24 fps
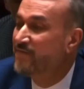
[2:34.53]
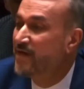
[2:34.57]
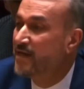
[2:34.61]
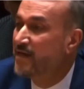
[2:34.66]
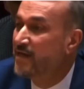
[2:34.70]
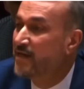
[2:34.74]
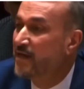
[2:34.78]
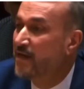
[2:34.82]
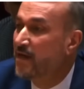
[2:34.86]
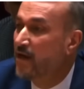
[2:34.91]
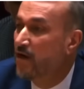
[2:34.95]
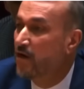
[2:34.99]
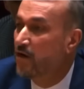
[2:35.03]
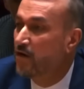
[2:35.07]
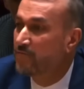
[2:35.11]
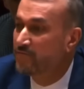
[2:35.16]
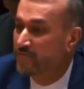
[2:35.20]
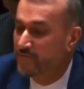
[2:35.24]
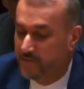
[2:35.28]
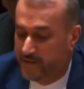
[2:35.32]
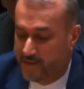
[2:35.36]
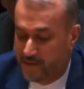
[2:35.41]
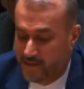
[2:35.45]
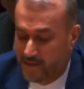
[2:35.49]
They are just
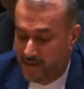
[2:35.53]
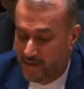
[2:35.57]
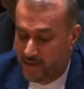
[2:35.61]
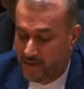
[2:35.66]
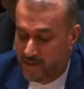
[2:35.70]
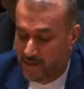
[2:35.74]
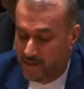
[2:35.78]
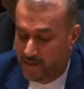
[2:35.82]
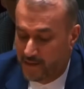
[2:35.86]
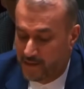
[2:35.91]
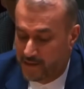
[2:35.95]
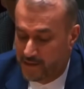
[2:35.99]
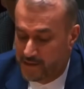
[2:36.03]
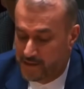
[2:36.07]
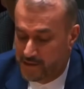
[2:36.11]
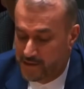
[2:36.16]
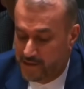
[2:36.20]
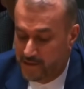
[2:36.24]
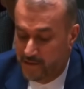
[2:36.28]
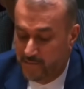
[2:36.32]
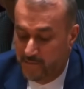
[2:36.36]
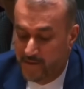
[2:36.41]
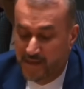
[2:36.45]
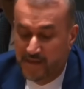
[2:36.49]
some
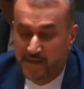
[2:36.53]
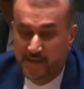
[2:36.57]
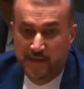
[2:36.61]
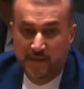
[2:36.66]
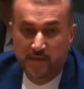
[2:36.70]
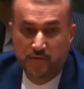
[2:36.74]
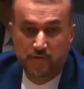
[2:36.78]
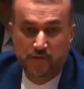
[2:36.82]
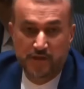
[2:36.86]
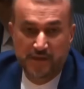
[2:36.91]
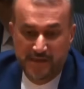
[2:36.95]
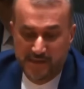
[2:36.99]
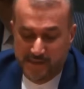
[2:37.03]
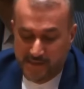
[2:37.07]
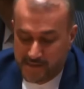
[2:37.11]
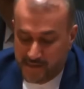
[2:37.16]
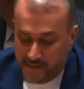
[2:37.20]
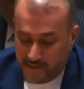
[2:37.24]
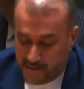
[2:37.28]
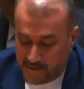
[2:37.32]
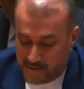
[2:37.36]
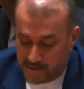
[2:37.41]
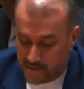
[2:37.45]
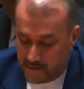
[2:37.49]
examples of the vast
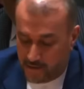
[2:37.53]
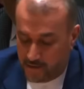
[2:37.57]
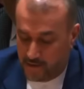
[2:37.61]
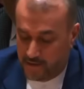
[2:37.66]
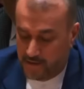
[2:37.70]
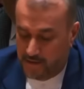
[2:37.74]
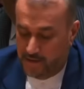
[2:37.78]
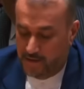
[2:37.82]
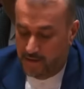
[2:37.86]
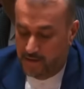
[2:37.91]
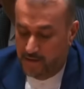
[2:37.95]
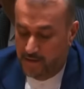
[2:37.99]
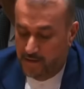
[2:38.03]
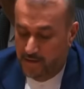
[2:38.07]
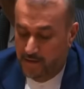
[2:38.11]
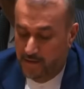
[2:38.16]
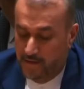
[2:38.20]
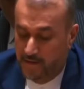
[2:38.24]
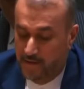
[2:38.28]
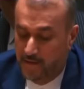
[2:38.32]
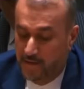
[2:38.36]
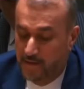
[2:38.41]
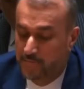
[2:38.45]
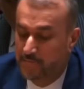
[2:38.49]
destruction for which the
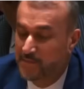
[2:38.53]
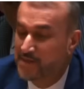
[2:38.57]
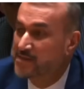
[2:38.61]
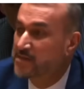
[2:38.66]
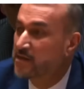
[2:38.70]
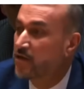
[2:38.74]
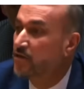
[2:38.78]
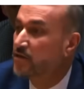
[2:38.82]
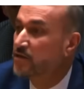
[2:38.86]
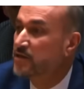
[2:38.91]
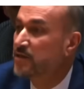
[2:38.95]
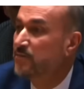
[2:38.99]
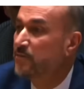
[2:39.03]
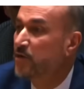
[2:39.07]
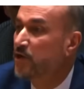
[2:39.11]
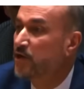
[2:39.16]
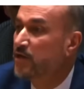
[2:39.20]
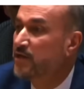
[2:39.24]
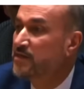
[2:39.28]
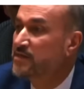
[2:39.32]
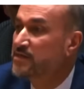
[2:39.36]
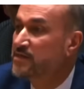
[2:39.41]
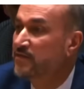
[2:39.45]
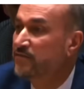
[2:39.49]
Israeli regime is
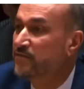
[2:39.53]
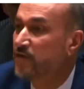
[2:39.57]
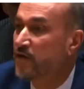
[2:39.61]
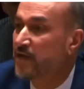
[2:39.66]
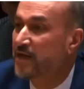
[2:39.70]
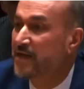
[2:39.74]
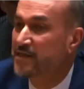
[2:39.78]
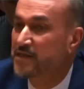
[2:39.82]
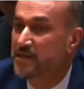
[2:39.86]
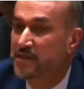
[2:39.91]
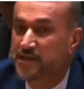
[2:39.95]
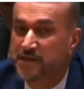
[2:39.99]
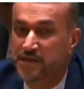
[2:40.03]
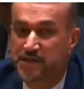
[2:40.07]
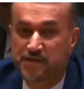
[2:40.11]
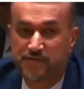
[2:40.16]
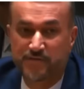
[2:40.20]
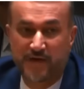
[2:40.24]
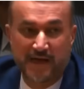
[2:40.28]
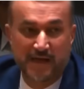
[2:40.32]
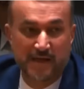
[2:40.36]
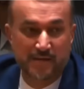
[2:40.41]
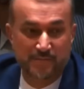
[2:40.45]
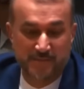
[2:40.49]
responsible. Mr.
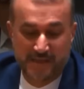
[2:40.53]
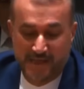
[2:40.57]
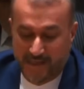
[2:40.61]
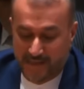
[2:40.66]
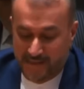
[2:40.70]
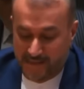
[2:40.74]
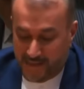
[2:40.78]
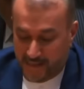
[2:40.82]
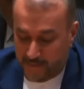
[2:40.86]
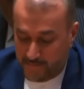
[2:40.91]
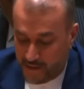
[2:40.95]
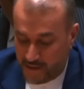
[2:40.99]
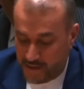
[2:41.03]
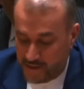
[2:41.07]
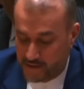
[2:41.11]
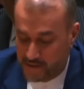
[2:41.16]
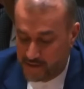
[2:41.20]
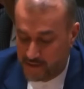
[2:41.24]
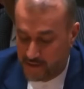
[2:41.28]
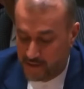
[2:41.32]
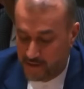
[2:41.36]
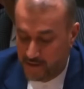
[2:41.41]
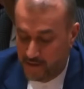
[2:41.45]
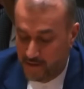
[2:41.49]
President, a
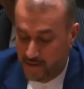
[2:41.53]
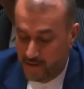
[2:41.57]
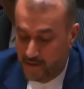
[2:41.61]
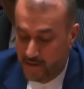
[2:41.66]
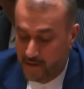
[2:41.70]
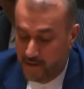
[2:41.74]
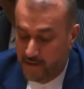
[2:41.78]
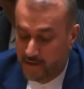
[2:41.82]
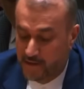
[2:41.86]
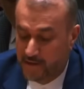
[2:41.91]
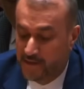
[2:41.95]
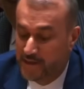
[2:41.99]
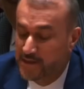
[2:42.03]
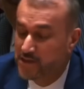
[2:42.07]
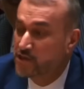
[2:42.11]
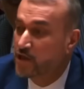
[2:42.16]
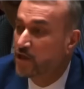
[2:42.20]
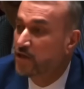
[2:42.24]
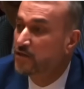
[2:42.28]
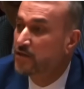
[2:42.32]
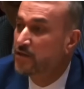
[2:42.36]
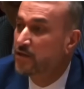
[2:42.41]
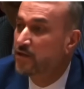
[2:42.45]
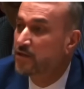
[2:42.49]
missile attack on the 1st
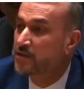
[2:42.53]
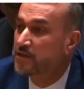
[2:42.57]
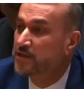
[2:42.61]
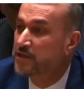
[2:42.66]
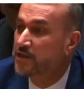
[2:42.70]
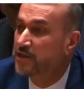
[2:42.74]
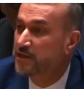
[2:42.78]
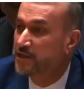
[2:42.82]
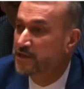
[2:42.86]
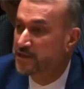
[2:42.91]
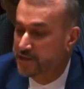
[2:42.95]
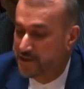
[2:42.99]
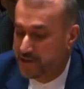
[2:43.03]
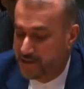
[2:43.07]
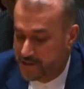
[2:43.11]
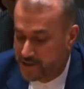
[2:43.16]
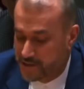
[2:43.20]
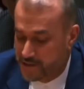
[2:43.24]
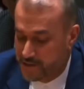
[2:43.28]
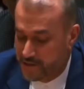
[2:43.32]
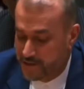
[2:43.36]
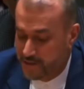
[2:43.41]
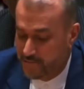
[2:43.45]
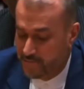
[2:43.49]
of April on the
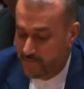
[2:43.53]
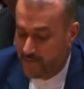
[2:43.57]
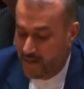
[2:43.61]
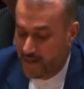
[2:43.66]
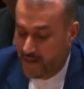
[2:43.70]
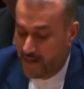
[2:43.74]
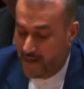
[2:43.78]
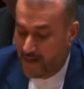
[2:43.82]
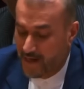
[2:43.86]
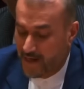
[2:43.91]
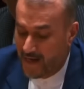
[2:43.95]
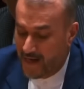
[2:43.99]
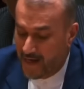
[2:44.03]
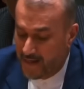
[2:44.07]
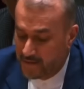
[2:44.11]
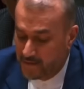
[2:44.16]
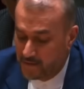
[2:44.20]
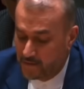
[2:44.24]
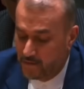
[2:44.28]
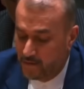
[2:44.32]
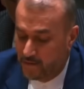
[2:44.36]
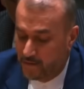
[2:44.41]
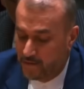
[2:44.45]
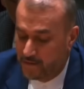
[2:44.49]
Iranian diplomatic
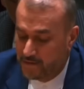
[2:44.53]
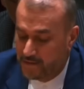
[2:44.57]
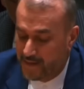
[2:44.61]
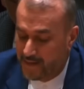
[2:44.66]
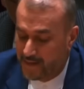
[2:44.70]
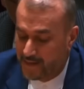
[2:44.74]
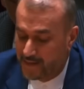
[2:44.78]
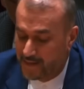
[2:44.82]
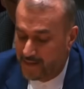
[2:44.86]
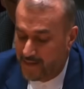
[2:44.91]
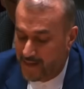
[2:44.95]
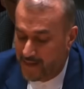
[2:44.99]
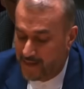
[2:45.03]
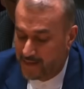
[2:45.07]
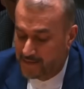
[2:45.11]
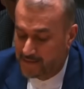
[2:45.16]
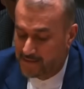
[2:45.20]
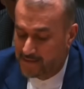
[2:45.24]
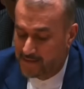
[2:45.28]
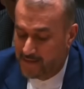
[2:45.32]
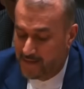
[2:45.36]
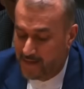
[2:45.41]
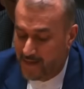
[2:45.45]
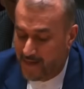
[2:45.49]
premises in Damascus
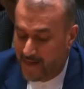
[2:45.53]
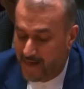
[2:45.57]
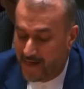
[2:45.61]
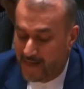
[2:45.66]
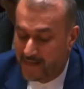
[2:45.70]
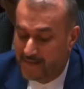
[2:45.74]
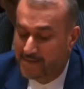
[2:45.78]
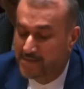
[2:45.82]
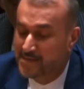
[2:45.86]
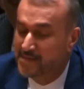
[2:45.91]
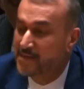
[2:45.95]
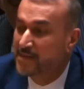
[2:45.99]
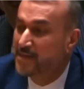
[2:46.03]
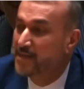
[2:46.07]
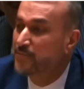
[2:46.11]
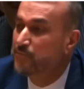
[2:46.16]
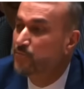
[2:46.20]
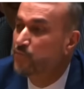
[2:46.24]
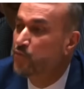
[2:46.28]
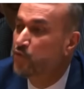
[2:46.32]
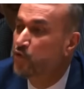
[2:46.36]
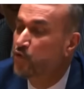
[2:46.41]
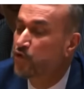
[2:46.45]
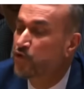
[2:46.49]
showed yet
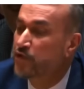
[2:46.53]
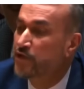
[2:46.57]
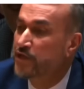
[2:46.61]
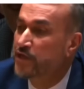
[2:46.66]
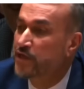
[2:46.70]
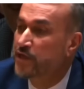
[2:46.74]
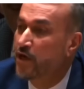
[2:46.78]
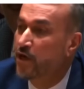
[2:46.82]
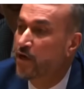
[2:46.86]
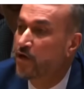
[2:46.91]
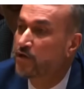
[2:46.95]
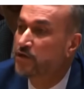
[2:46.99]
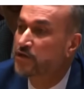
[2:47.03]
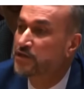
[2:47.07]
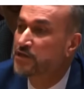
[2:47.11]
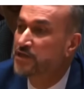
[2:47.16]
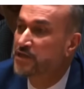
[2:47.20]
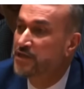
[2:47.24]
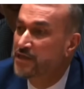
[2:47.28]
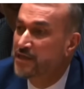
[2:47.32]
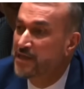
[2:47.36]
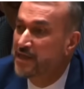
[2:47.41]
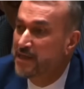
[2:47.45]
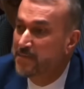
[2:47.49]
again that this
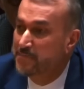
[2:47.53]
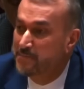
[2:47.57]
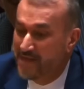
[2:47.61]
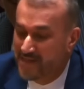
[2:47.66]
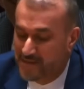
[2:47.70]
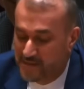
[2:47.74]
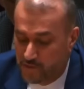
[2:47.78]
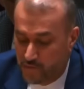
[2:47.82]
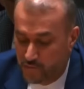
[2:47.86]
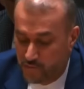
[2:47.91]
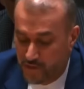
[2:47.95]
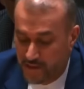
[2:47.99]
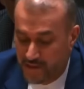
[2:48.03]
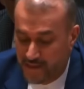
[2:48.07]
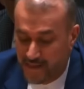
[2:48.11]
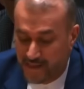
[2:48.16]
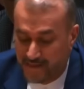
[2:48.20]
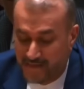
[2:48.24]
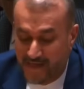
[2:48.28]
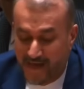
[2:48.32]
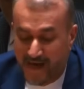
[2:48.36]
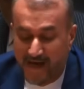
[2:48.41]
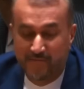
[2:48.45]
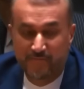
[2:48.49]
regime does
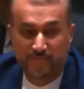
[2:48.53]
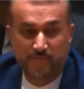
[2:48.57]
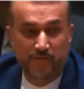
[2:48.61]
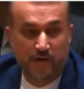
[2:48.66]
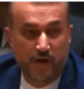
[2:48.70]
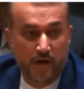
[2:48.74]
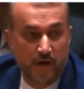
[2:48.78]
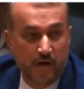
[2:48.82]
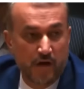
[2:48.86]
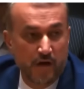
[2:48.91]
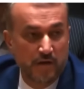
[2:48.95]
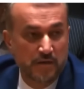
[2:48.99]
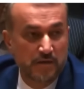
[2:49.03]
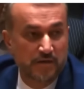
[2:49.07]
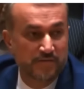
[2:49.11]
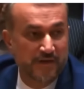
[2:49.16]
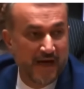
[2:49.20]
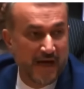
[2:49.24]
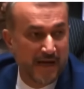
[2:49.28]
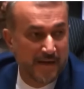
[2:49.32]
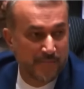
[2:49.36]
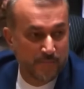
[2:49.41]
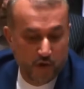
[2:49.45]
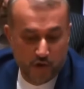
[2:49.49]
not hesitate to
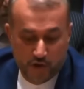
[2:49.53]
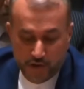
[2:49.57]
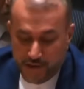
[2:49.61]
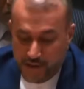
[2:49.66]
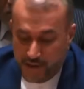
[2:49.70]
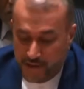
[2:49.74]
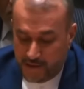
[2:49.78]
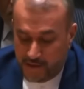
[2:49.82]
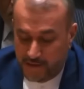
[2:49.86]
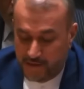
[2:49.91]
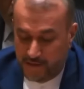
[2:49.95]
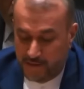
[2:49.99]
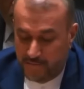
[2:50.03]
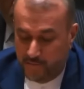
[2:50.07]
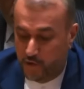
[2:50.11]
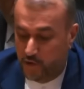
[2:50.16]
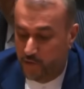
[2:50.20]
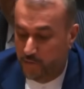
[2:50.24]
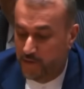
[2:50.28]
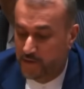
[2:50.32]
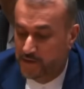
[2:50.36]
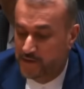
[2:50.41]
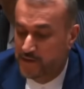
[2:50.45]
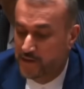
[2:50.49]
violate the
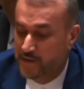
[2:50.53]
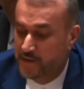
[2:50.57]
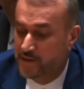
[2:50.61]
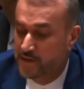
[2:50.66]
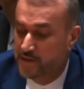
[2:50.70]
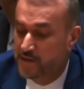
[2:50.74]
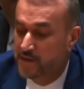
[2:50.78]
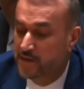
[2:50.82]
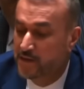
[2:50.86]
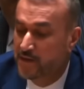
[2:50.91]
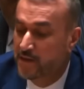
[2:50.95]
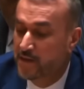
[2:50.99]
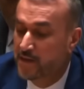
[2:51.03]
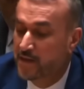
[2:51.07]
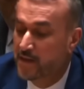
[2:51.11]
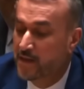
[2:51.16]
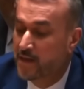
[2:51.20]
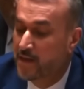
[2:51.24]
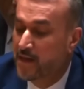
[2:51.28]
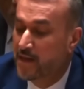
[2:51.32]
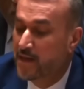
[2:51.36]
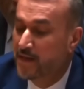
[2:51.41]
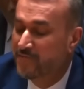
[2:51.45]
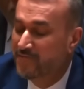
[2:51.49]
fundamental
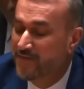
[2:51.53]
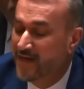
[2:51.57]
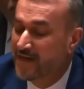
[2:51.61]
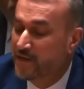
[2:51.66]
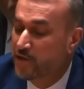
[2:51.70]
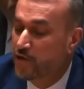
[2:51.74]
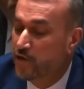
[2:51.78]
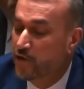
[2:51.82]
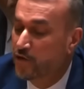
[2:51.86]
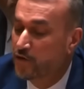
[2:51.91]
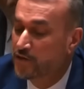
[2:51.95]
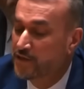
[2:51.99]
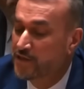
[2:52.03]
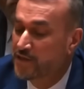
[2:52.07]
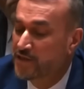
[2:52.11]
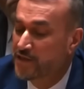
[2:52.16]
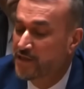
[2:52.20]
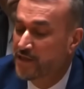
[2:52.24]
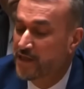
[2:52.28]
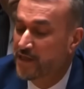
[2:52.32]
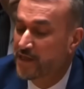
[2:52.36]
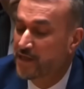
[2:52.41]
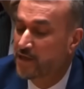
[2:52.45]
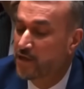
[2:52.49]
principle of the
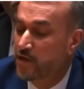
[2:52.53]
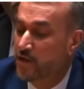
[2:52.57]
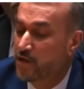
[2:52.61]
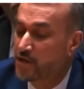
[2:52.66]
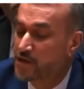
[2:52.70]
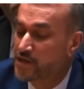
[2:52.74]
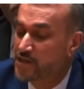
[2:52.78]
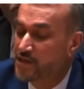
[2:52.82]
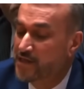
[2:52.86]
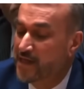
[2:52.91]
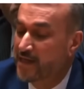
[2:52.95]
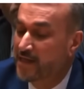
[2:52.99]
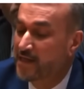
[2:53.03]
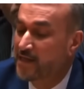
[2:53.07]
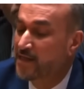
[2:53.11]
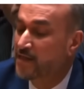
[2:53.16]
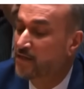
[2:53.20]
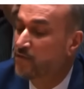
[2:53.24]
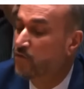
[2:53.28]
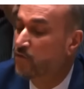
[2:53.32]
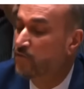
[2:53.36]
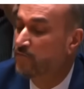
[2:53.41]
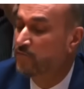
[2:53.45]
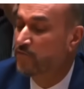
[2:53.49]
immunity
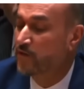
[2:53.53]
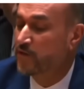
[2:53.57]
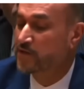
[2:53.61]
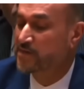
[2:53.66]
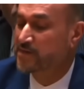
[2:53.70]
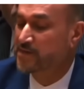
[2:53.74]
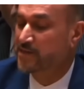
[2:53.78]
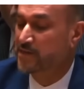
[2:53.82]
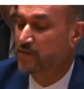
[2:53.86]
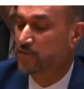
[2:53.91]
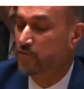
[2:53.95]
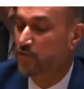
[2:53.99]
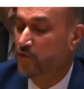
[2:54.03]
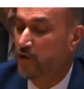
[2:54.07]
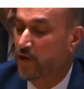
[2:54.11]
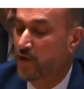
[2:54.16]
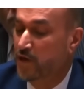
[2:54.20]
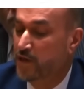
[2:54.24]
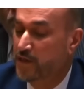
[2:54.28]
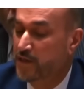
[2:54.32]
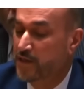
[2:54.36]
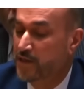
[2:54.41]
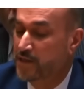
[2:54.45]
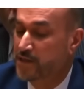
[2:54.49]
of such places and
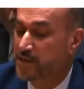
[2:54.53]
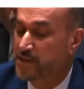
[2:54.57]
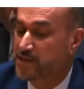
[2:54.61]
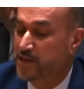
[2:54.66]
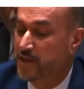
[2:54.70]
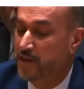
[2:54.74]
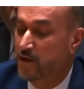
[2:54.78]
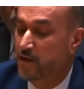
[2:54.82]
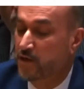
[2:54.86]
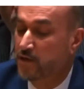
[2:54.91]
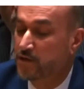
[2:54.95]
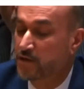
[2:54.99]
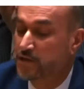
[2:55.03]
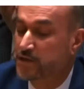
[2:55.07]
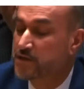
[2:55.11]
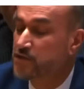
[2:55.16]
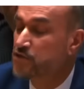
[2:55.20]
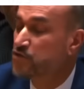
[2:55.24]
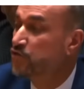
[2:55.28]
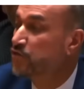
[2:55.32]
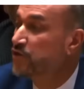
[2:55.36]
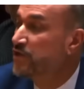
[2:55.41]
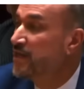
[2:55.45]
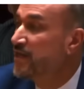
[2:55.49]
people, as well
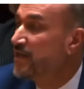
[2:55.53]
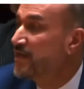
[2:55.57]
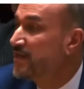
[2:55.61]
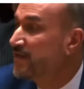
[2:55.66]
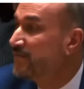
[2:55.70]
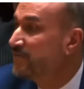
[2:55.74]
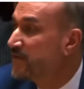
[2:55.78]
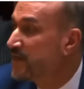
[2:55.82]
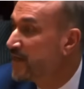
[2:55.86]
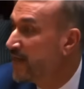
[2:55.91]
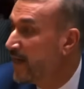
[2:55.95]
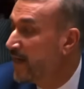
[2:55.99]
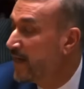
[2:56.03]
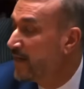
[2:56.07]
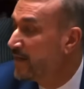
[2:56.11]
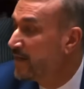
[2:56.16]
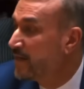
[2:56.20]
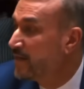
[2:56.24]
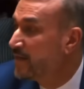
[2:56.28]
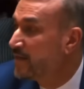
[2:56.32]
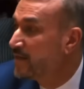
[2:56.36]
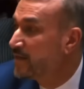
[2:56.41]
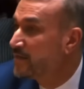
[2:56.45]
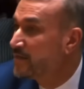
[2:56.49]
as the
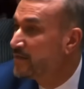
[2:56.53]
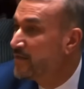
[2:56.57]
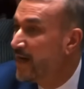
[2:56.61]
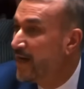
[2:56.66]
known